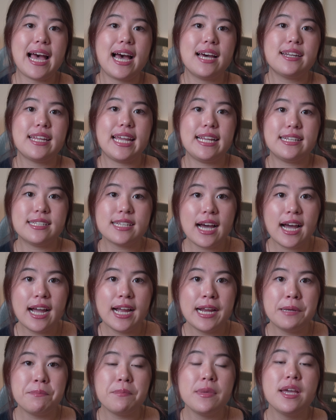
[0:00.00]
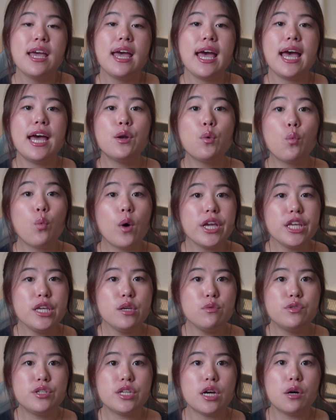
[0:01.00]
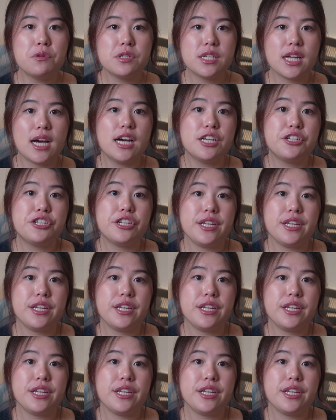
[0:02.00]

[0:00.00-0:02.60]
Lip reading: at a time, and what you don't touch